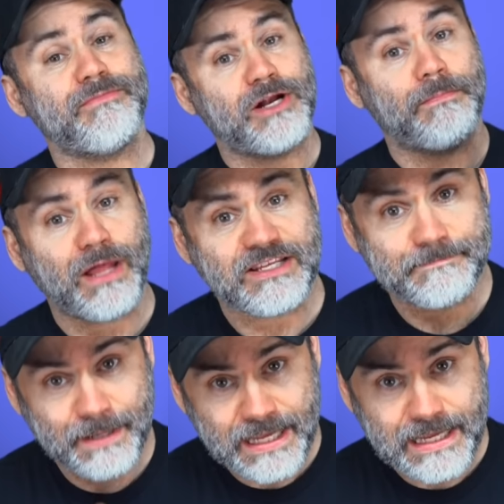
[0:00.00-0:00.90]
millimeter plus
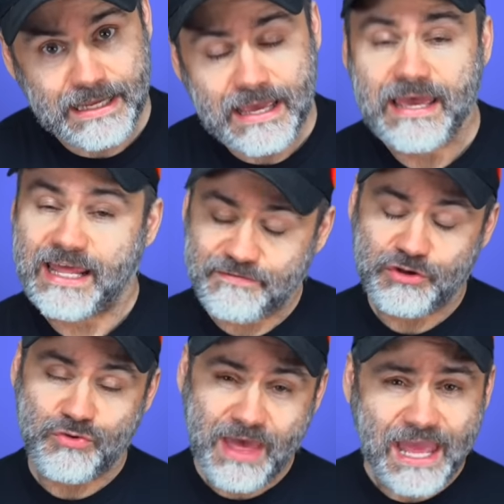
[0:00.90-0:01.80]
P, and if you
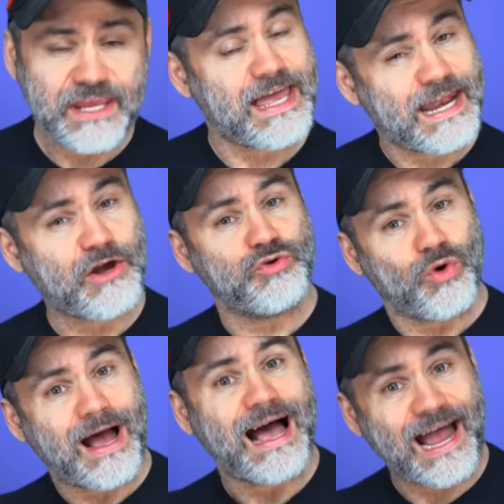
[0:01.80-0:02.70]
do that, you got to go
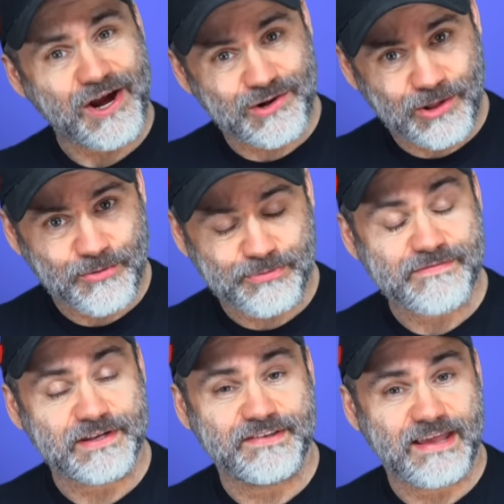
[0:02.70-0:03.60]
to a higher load three
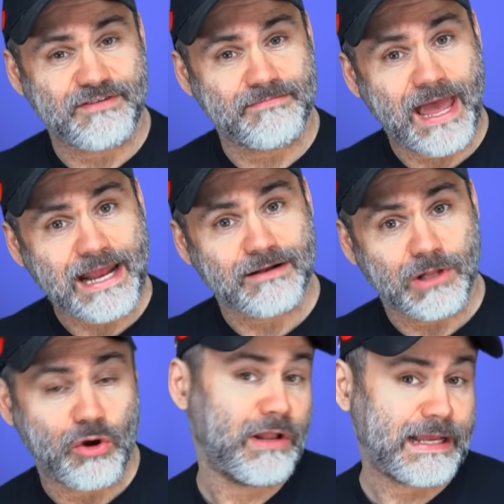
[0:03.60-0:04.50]
fifty-seven Magnum
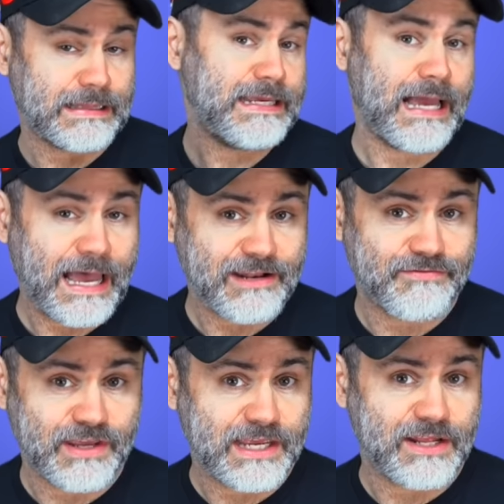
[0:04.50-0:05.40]
load, like a Lehigh
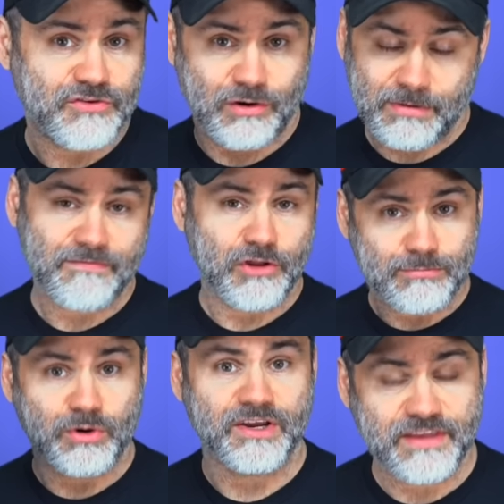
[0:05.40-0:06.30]
Defense or a Buffalo
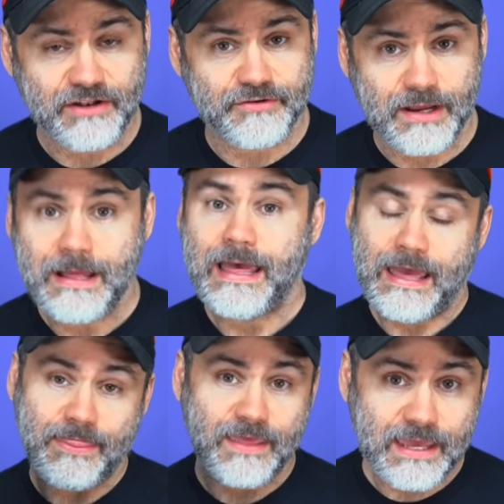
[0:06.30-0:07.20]
Bore, et cetera,
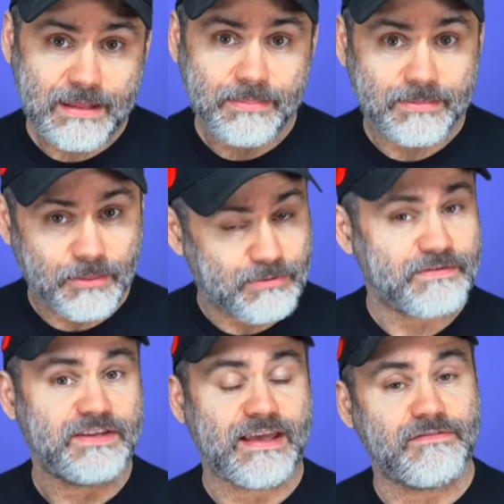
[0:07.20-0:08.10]
and then the three
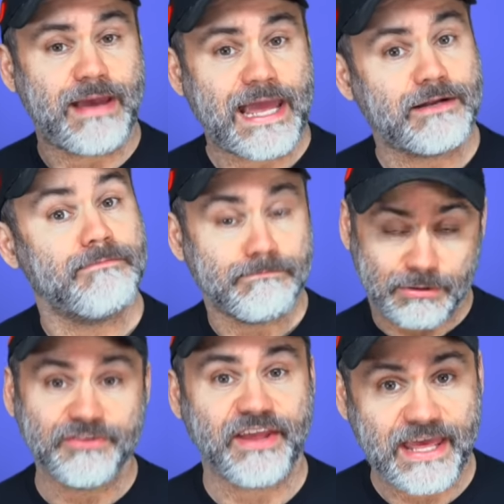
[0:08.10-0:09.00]
fifty-seven Magnum
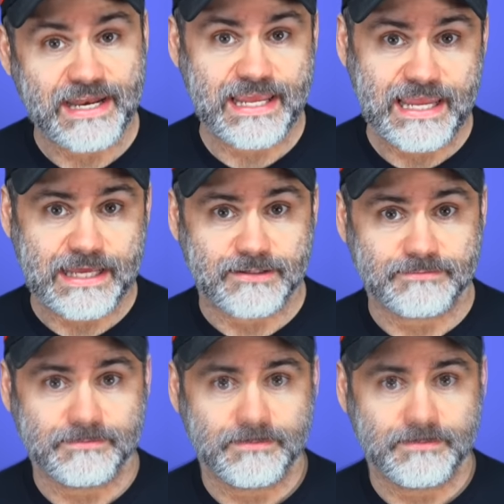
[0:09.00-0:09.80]
pulls ahead again.